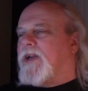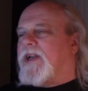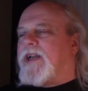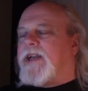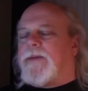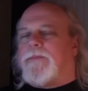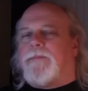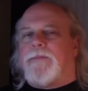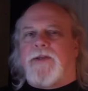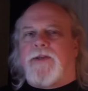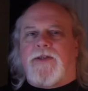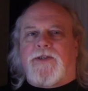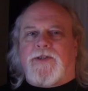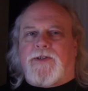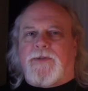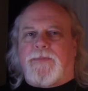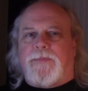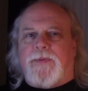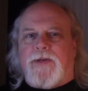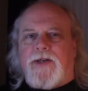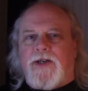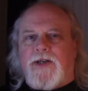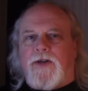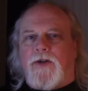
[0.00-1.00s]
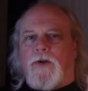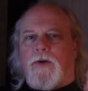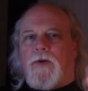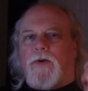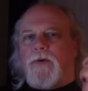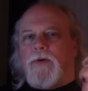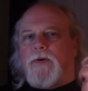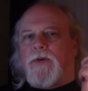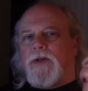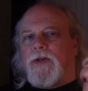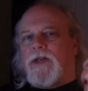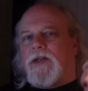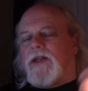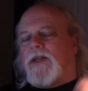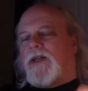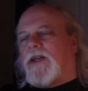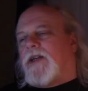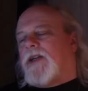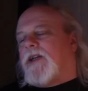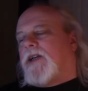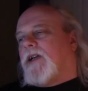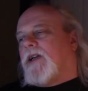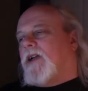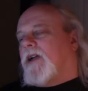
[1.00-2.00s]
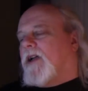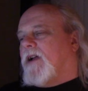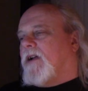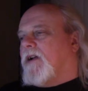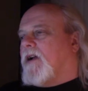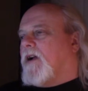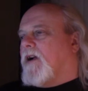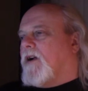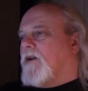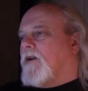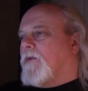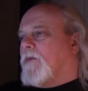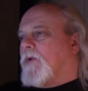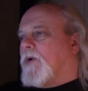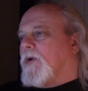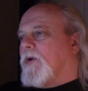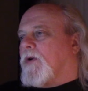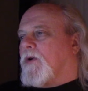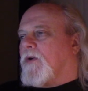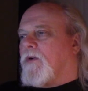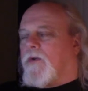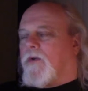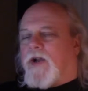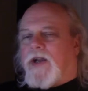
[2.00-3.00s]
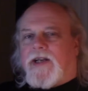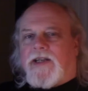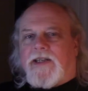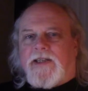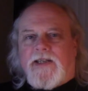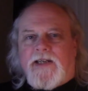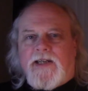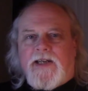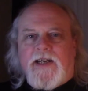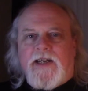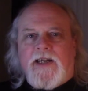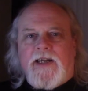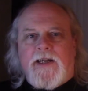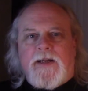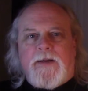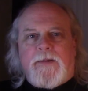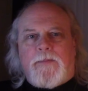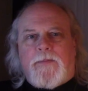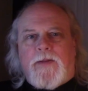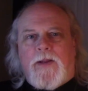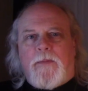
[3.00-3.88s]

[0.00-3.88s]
He and Bill Sapino were a great team.